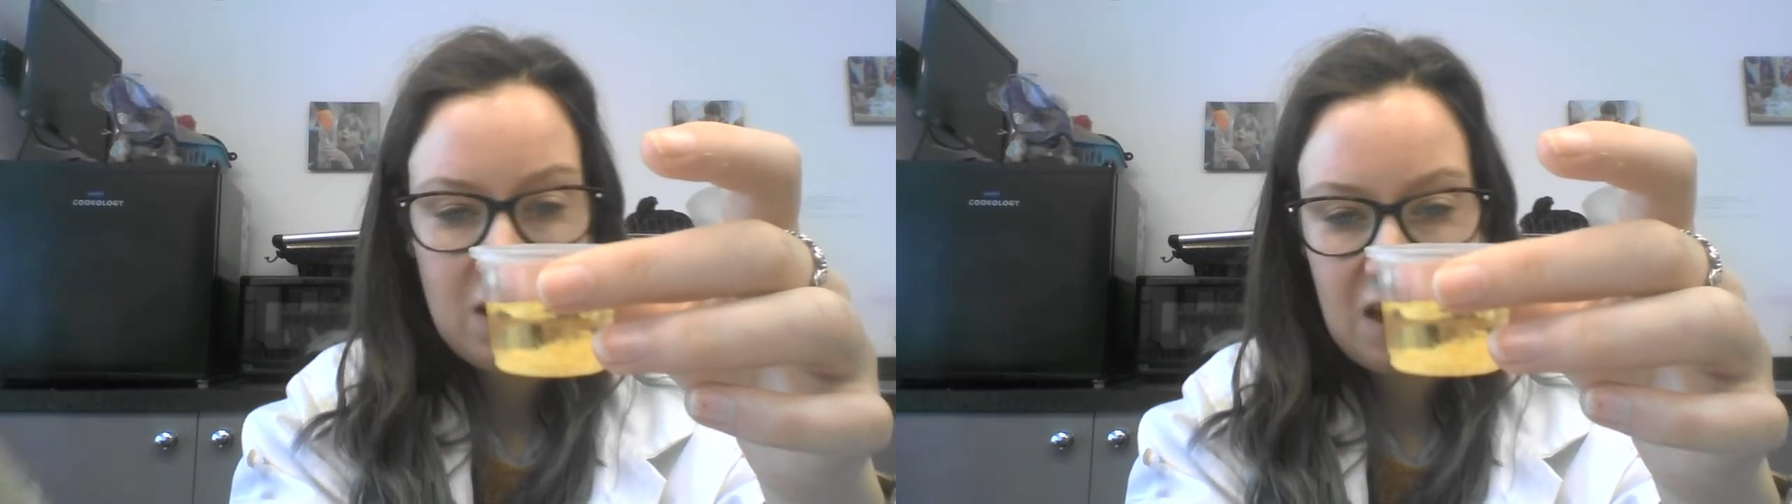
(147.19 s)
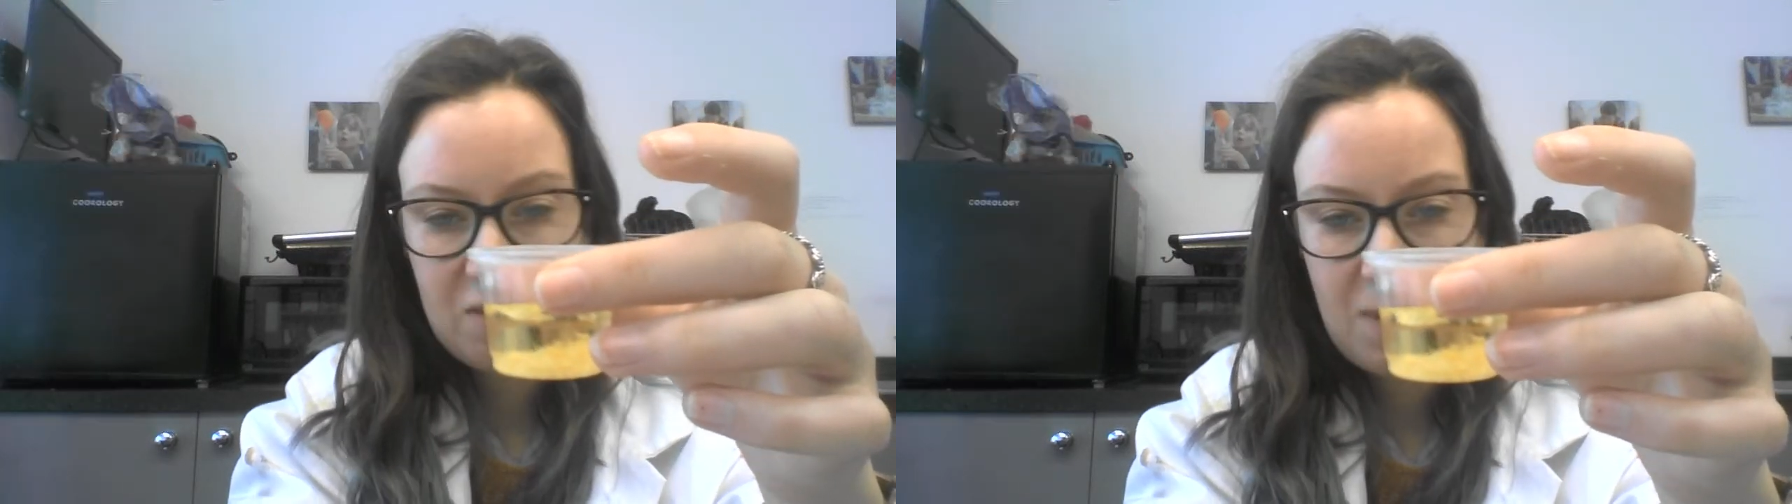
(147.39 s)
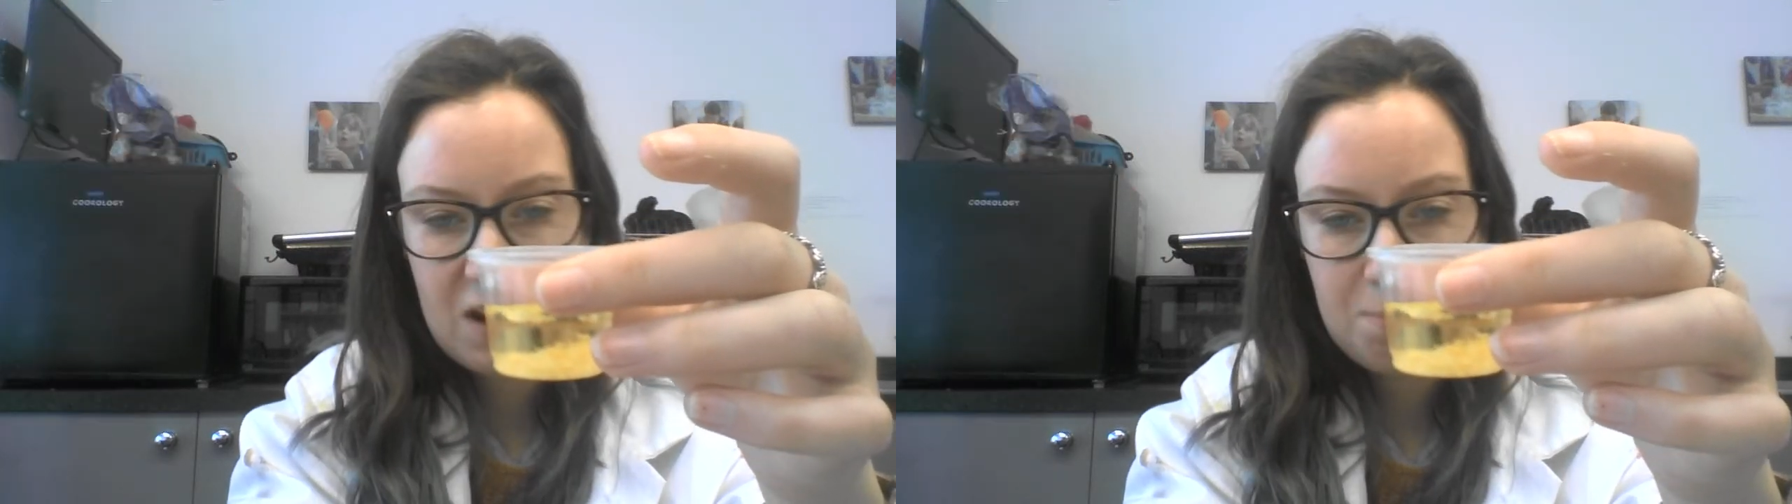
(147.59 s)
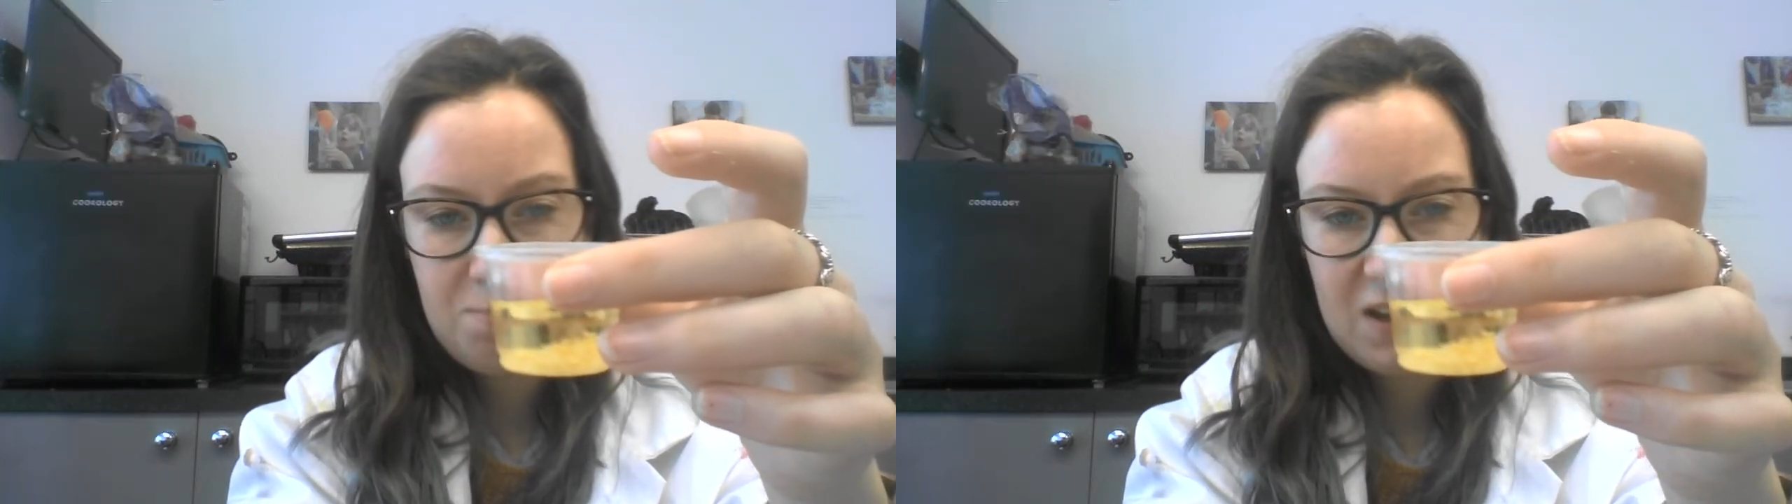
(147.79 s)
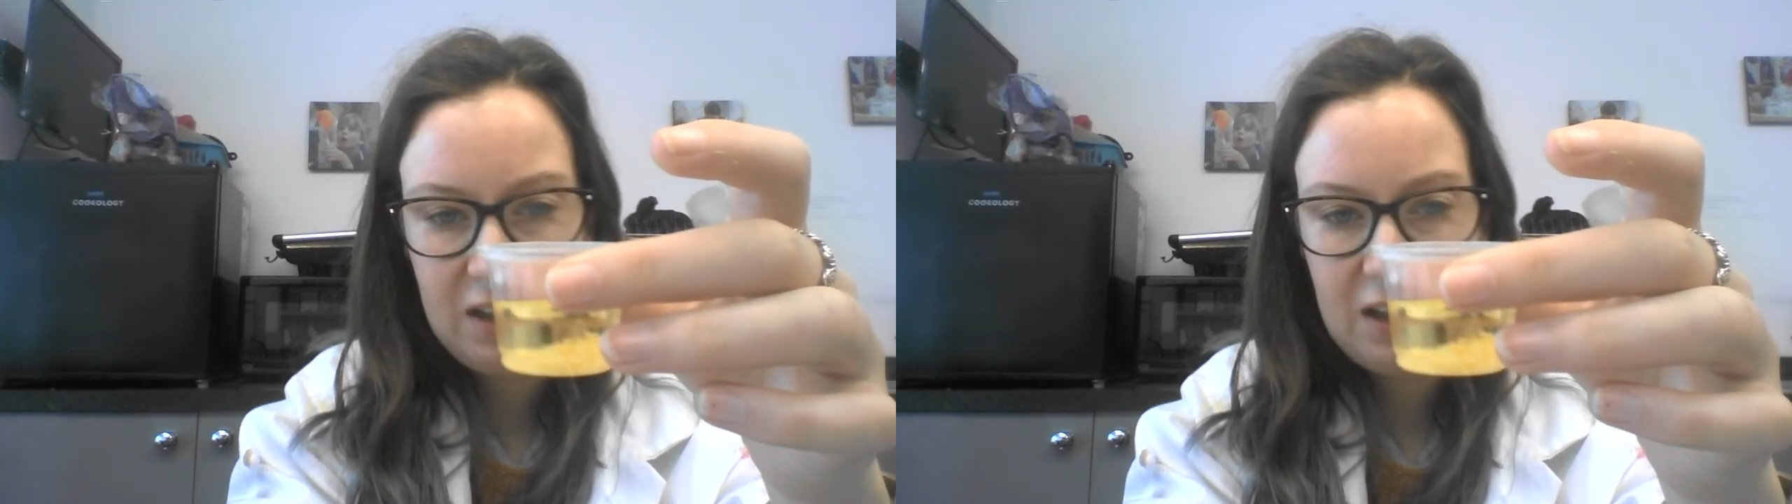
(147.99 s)
It's made a
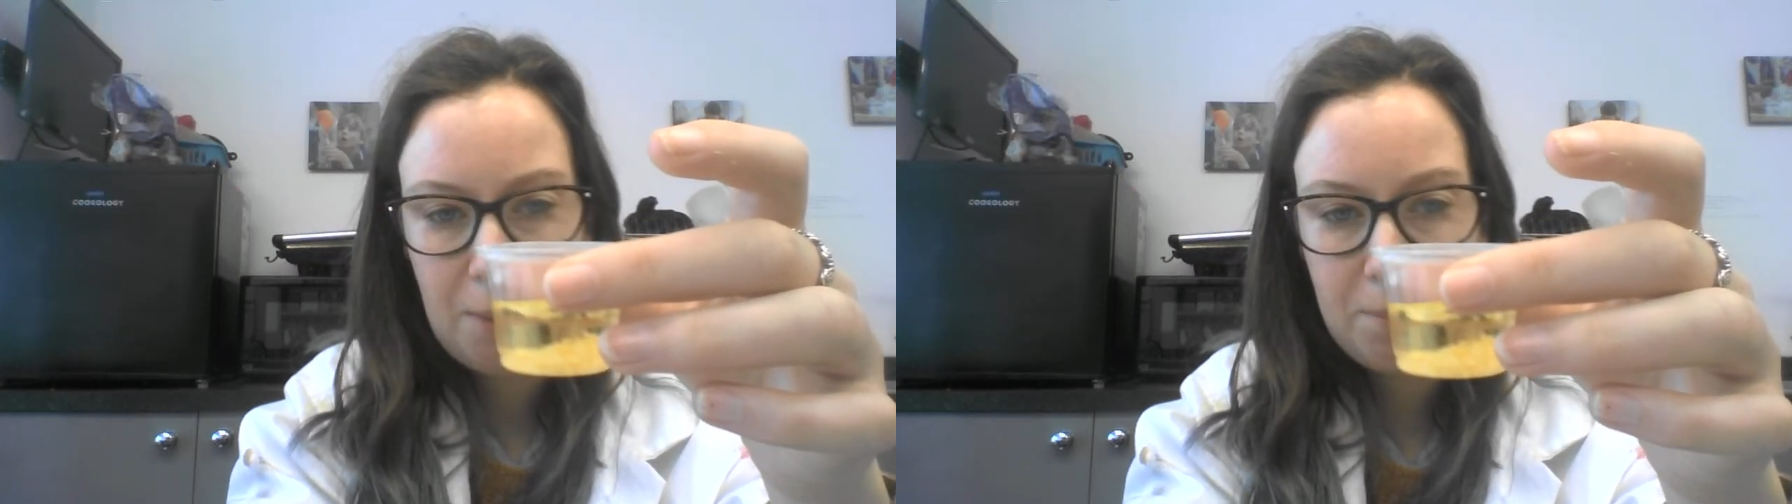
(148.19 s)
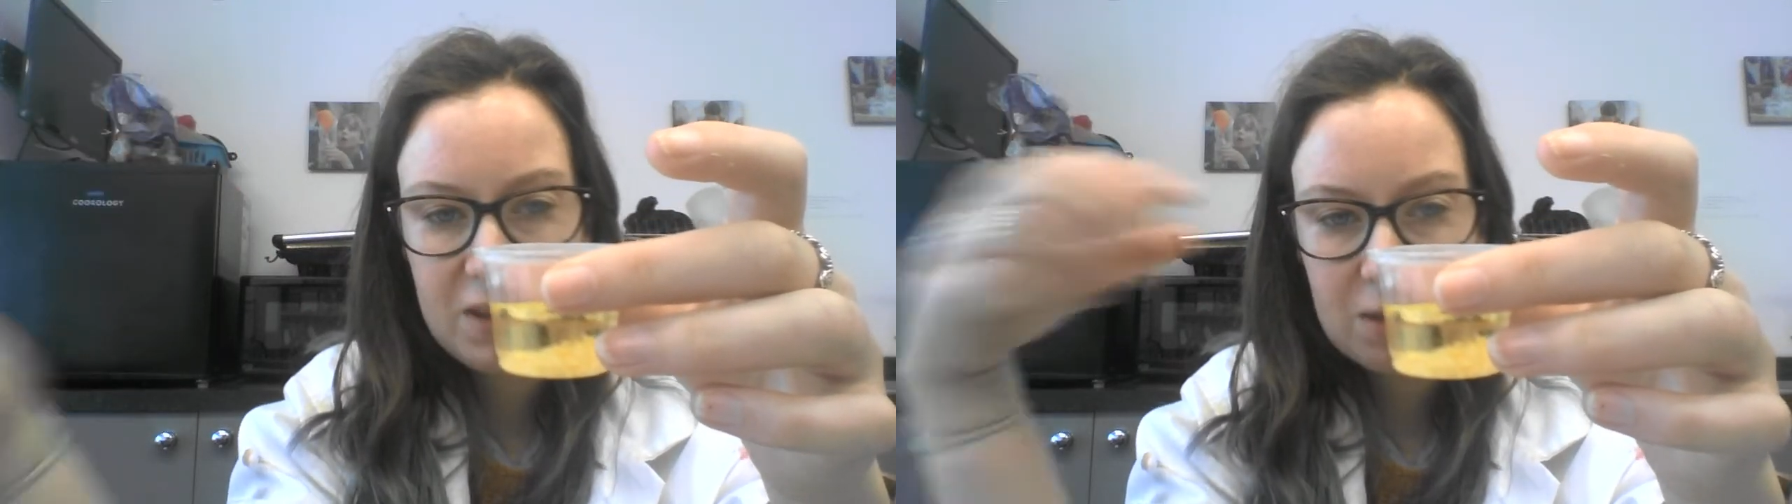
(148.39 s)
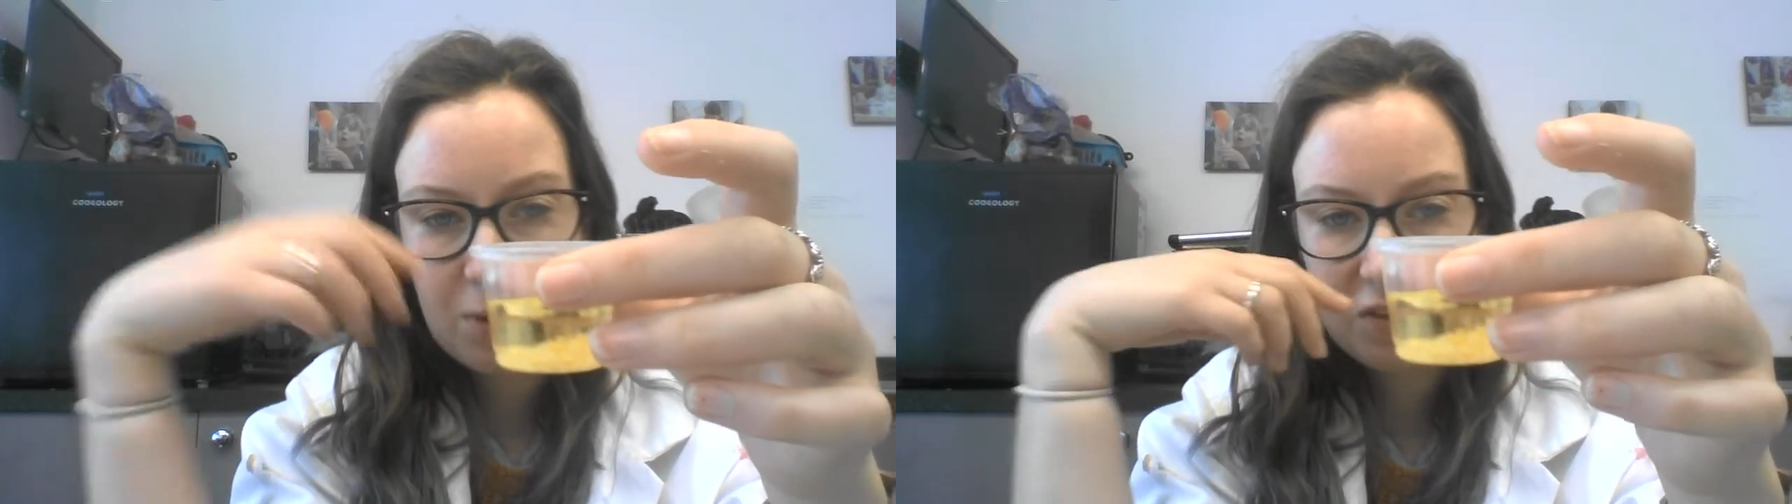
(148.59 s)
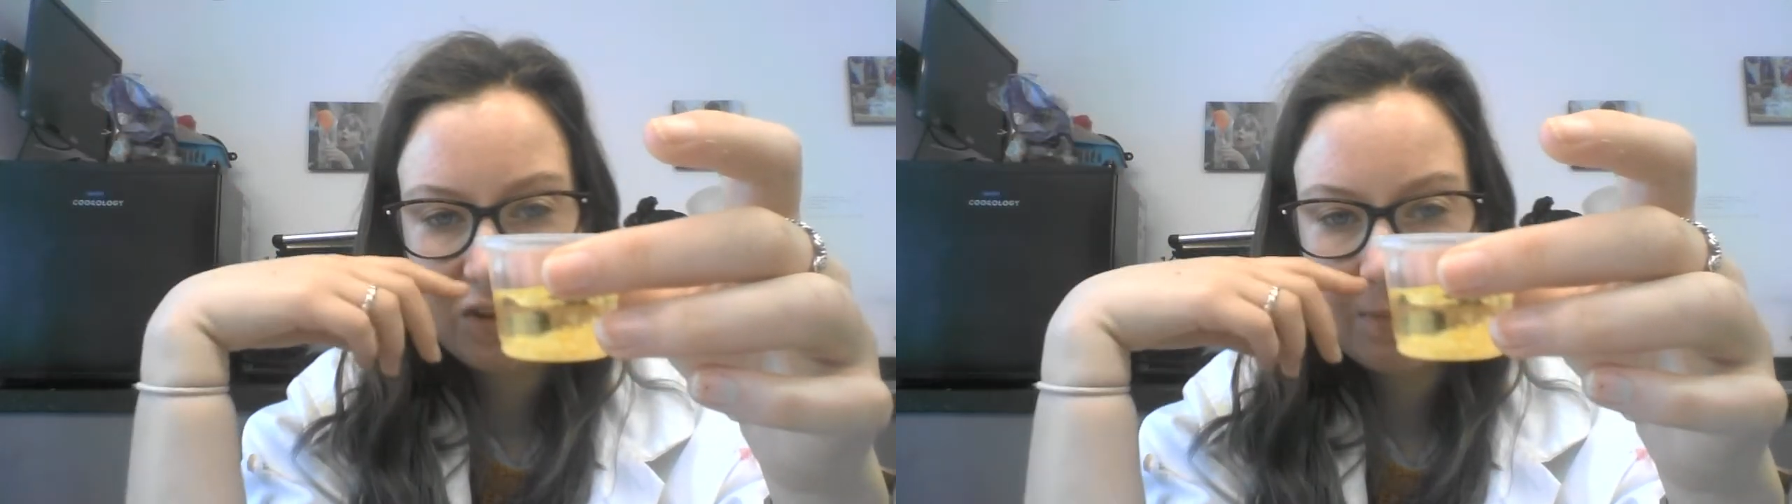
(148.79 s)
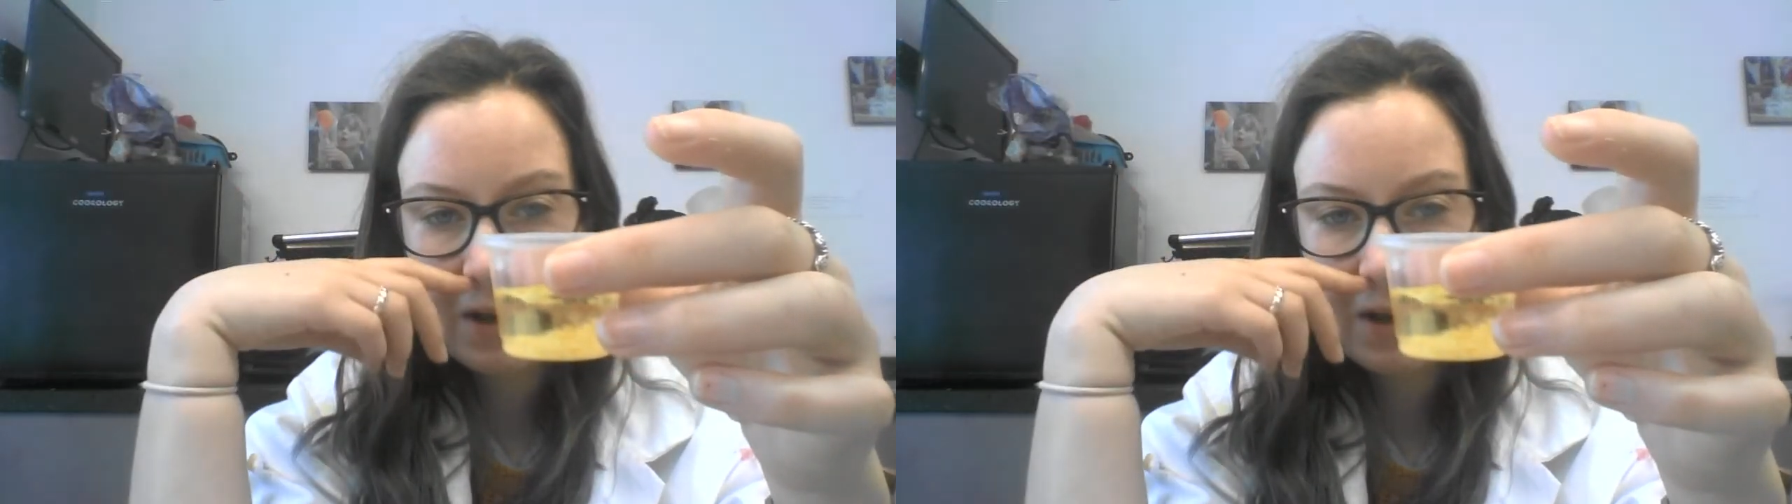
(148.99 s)
big lump at the bottom.